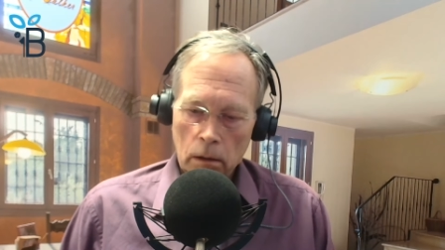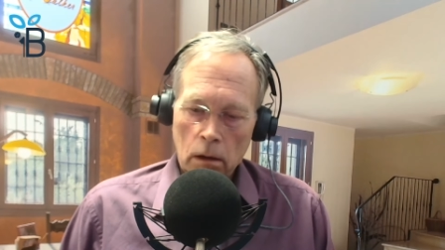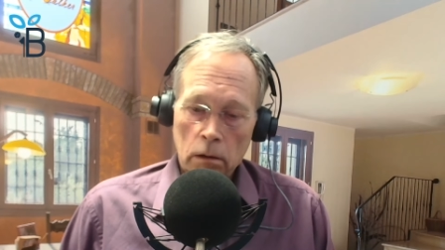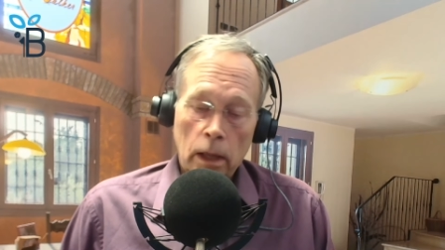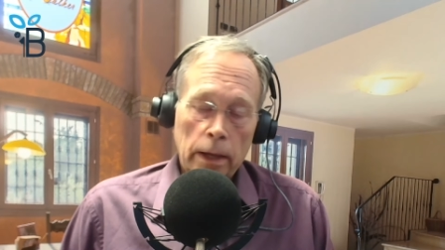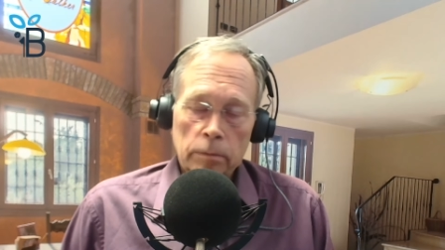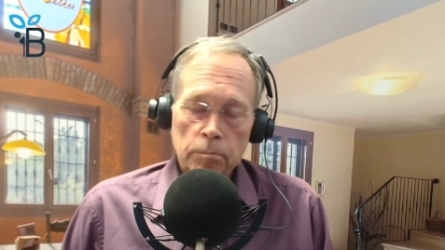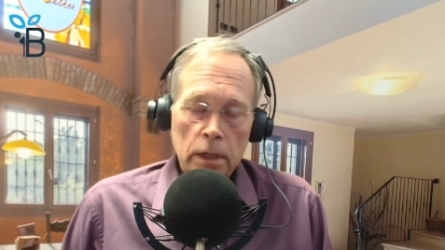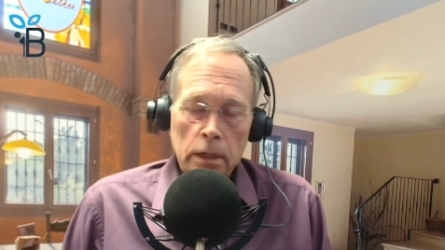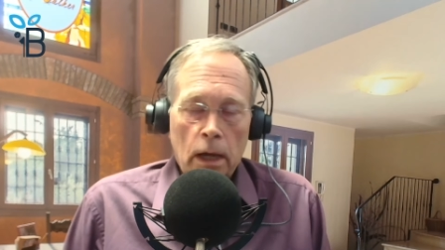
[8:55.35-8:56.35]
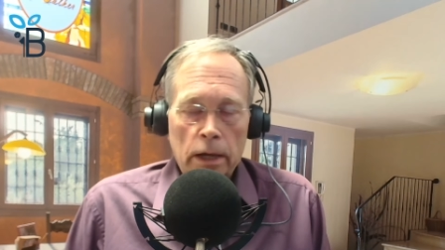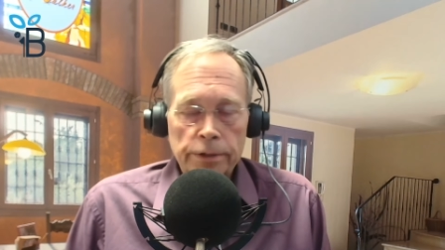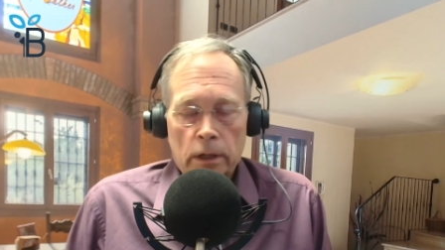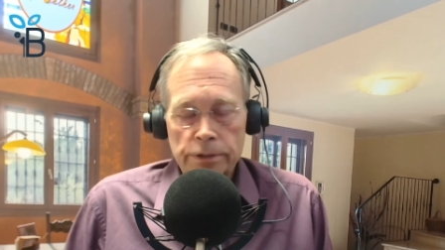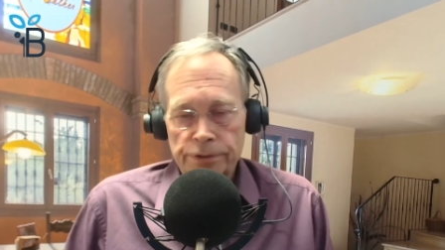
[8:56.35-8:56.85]
are like me.
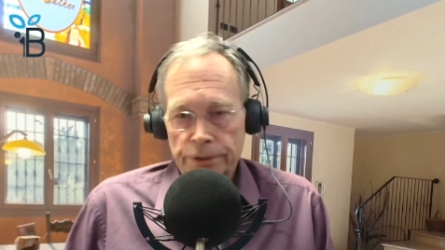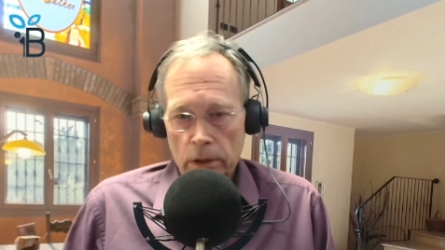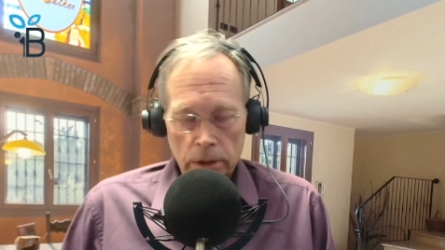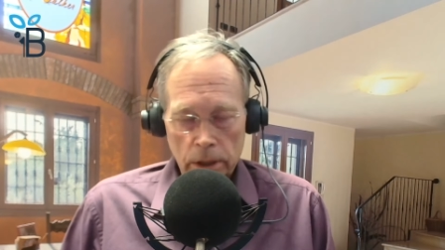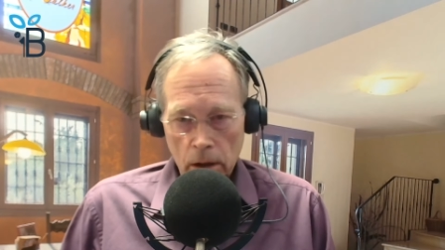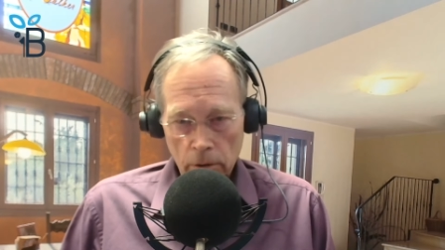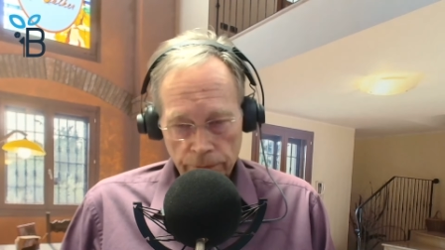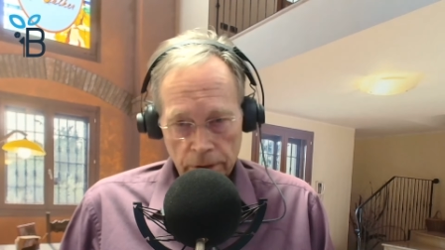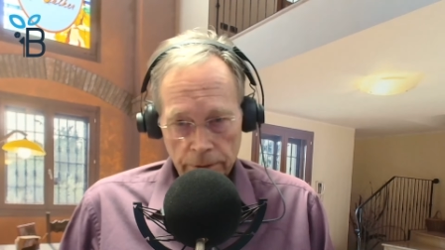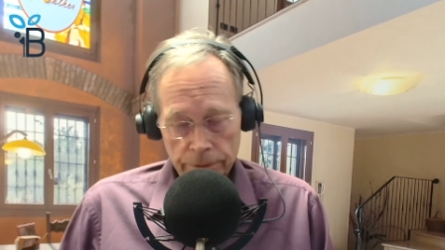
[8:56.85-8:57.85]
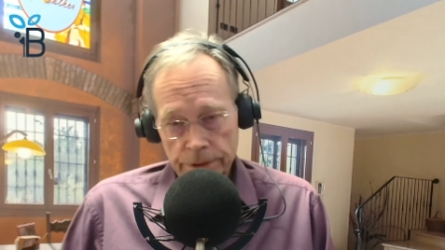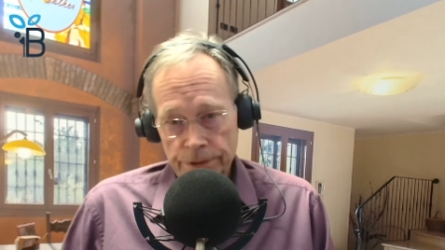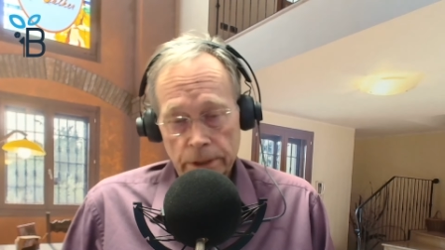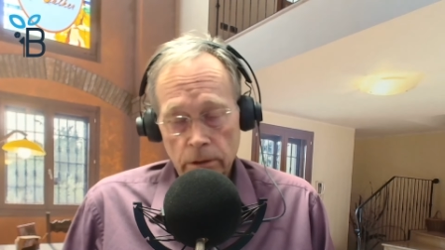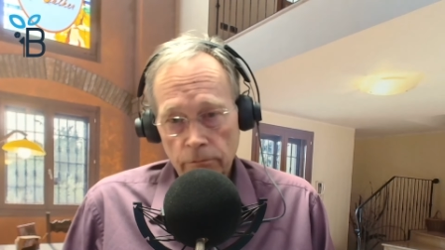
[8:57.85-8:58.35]
I started off in the
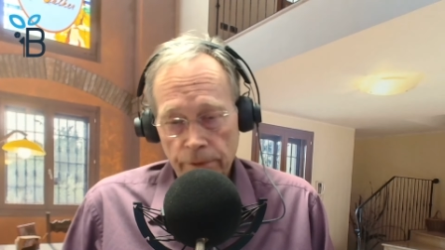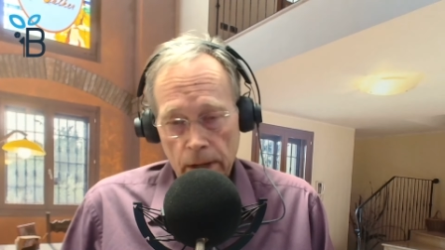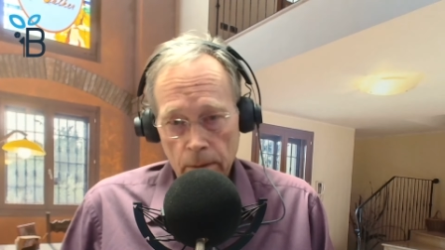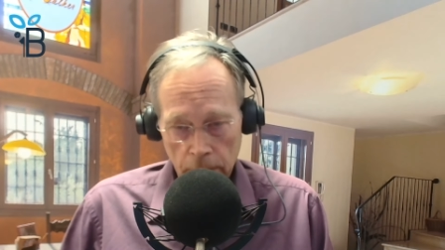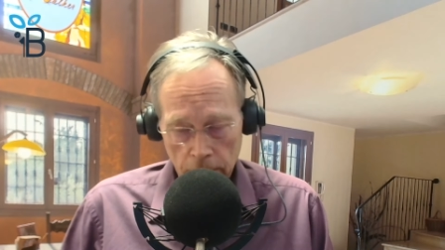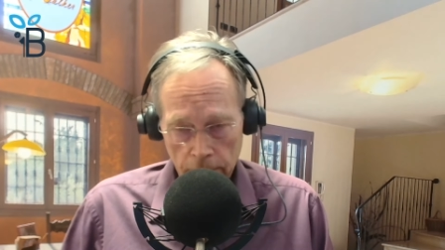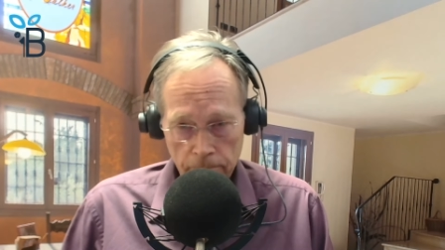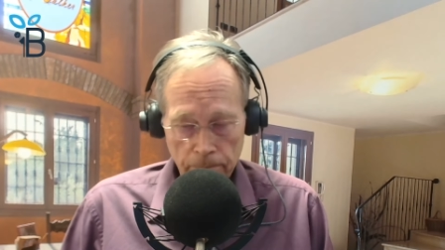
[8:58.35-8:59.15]
single family